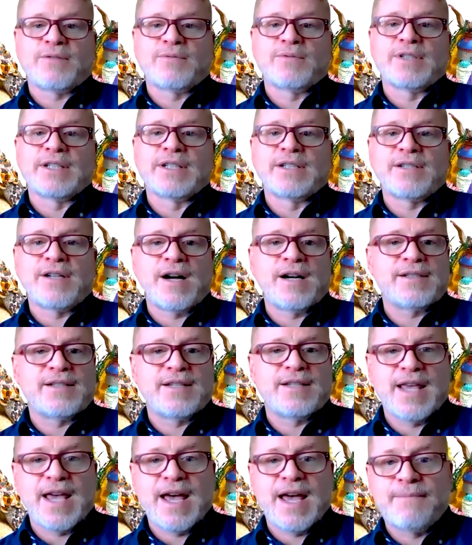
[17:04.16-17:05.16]
to really talk
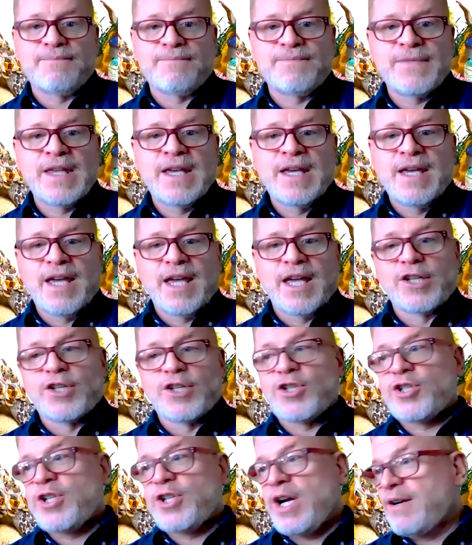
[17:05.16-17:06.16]
to them and
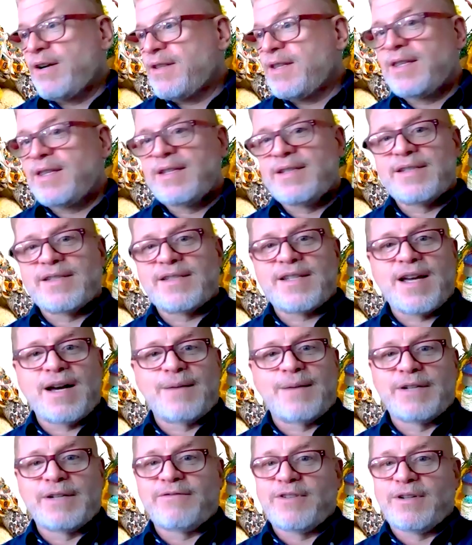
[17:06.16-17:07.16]
share that this is
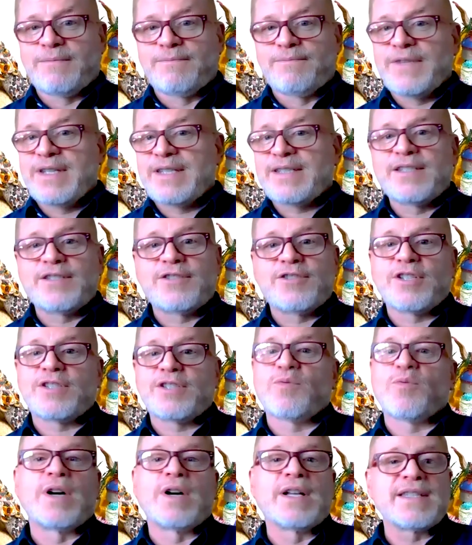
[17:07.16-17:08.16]
coming from, this is just
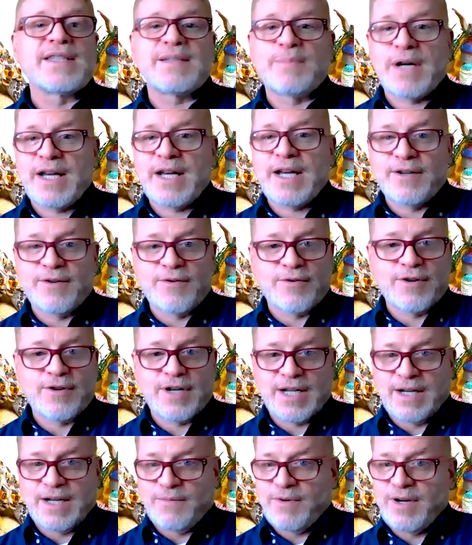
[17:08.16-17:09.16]
one spot in
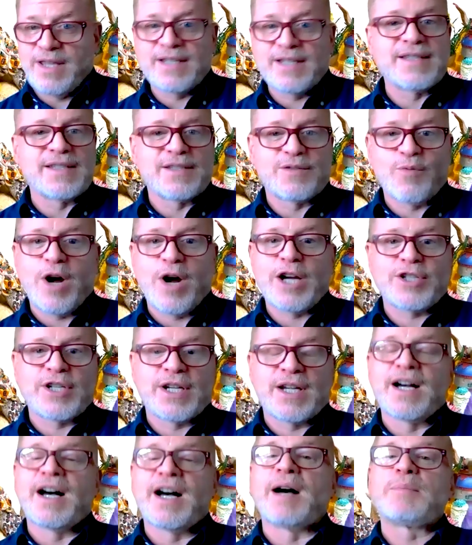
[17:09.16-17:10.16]
Oregon where this is
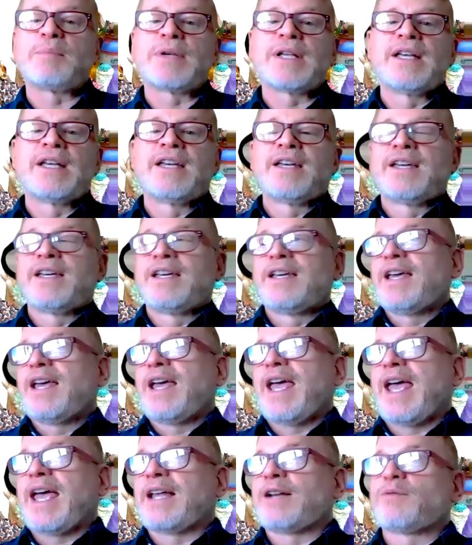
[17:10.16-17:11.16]
washing up,
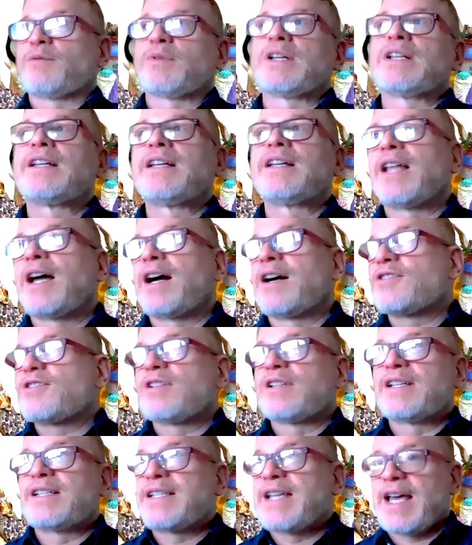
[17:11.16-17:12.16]
and really
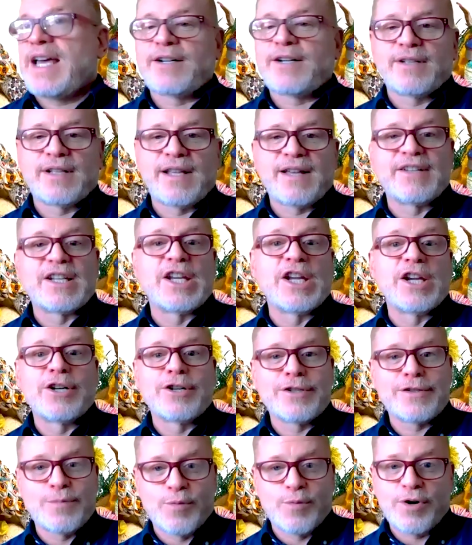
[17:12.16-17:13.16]
largely ten or eleven
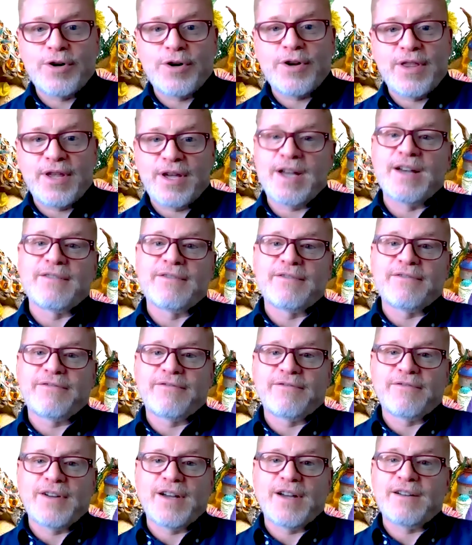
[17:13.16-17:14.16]
years worth of,
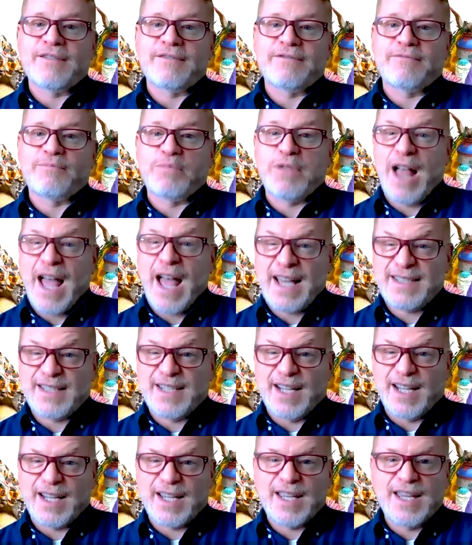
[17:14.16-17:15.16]
of
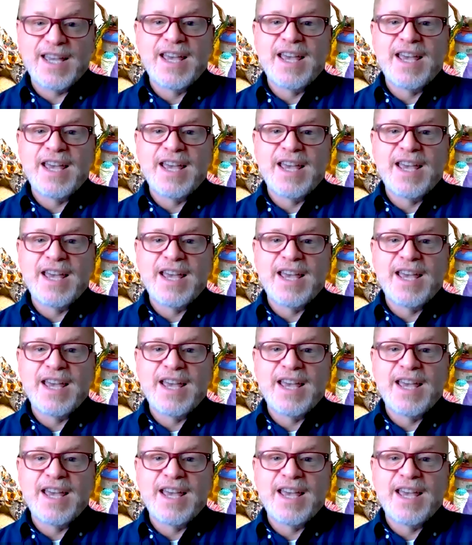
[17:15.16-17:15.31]
plastic.